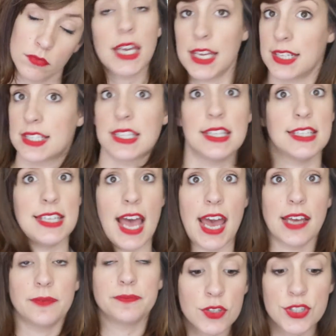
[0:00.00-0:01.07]
it's
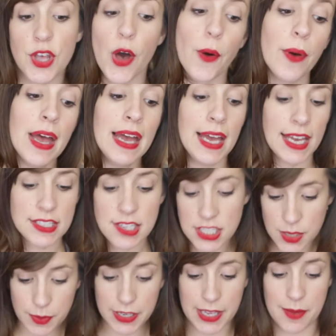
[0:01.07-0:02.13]
insane. So
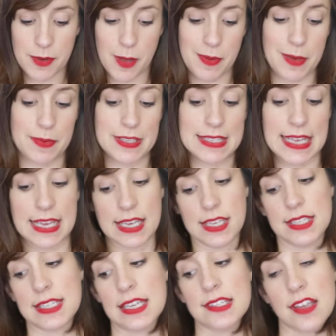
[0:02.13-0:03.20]
essentially what Hypnobabies
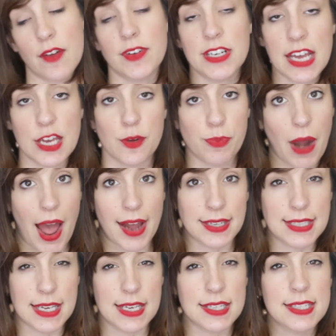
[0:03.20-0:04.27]
is every day you
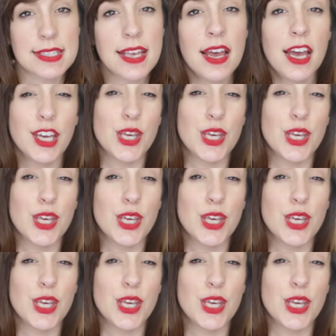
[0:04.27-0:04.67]
practice